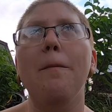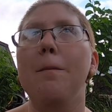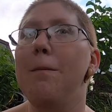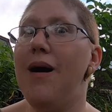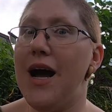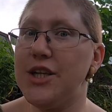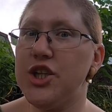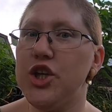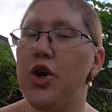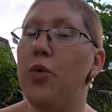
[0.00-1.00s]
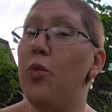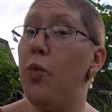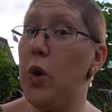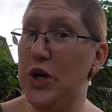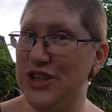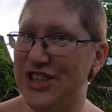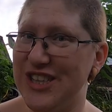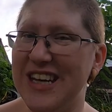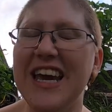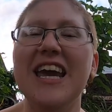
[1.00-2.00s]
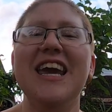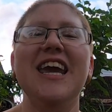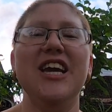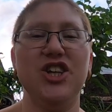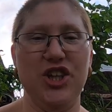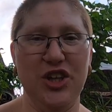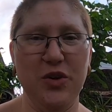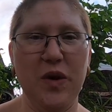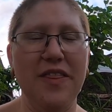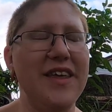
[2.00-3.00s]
much worse issue